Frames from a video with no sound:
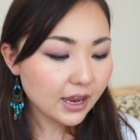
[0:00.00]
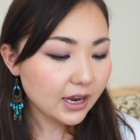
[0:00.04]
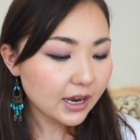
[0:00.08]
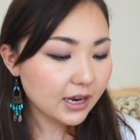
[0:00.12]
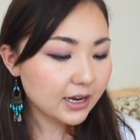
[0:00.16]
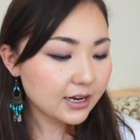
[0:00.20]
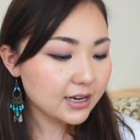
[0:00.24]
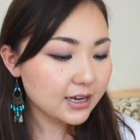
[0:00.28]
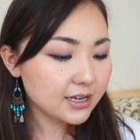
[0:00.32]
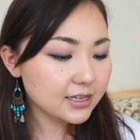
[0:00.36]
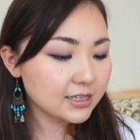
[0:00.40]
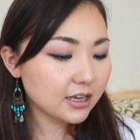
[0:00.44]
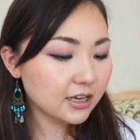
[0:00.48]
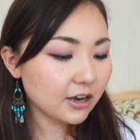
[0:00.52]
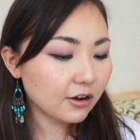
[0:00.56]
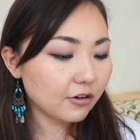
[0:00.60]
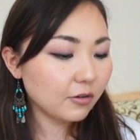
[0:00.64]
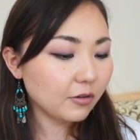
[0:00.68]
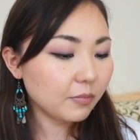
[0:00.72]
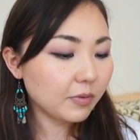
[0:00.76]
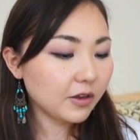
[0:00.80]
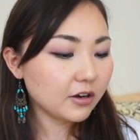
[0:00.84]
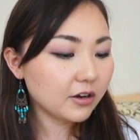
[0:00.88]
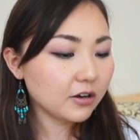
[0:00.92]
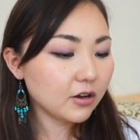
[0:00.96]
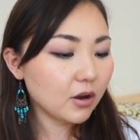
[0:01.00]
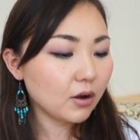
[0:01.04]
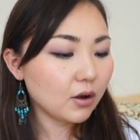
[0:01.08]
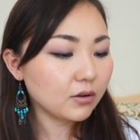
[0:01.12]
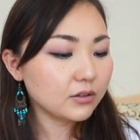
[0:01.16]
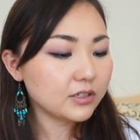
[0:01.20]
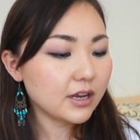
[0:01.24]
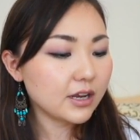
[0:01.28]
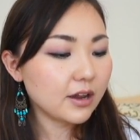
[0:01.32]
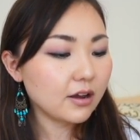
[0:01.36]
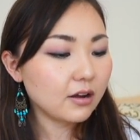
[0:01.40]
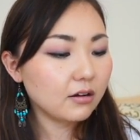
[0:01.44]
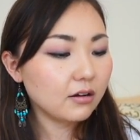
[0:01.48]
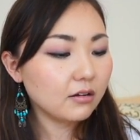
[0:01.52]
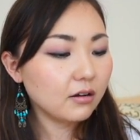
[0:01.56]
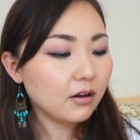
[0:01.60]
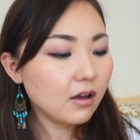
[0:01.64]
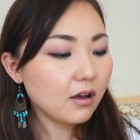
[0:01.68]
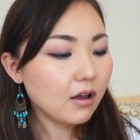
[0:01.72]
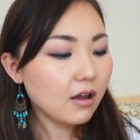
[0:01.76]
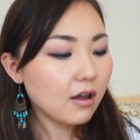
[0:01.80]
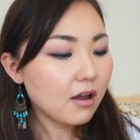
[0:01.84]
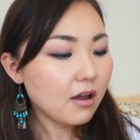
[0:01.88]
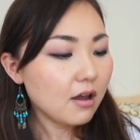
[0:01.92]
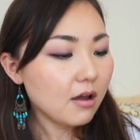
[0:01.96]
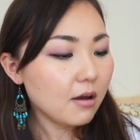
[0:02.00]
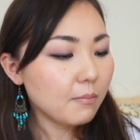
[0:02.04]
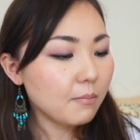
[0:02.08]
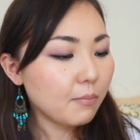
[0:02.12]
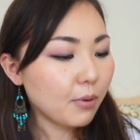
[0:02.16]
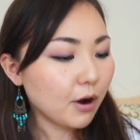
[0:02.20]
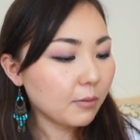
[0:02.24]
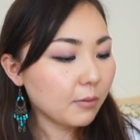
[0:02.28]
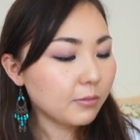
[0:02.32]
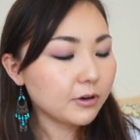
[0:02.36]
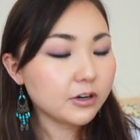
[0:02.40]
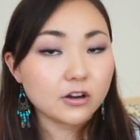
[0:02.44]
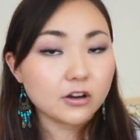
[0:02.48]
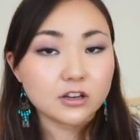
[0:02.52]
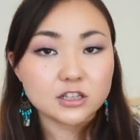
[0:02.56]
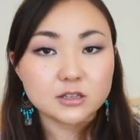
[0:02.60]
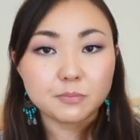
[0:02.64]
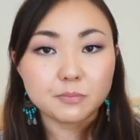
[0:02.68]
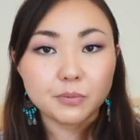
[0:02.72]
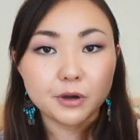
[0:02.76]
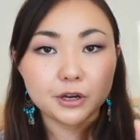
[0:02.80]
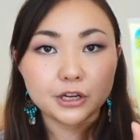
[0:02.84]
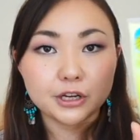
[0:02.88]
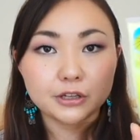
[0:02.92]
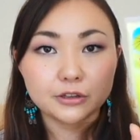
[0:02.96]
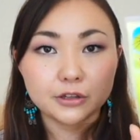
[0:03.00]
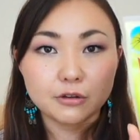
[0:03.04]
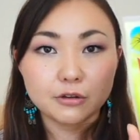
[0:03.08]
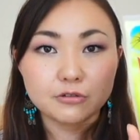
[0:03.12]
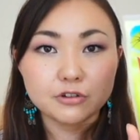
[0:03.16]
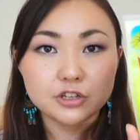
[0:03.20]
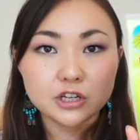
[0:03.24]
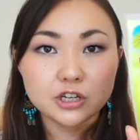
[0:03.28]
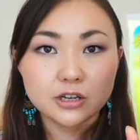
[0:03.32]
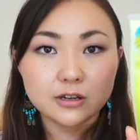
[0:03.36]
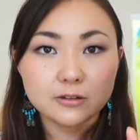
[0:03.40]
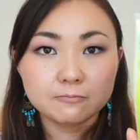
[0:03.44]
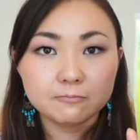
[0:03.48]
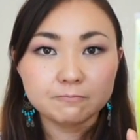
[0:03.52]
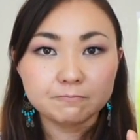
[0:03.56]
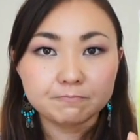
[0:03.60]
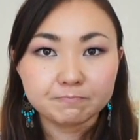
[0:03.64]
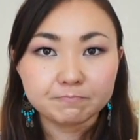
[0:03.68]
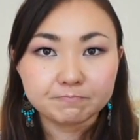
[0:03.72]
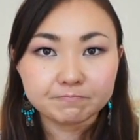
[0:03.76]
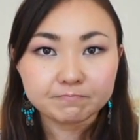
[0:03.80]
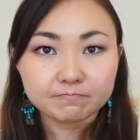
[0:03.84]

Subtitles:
It is Caribbean Cocktail Barbados Body Lotion.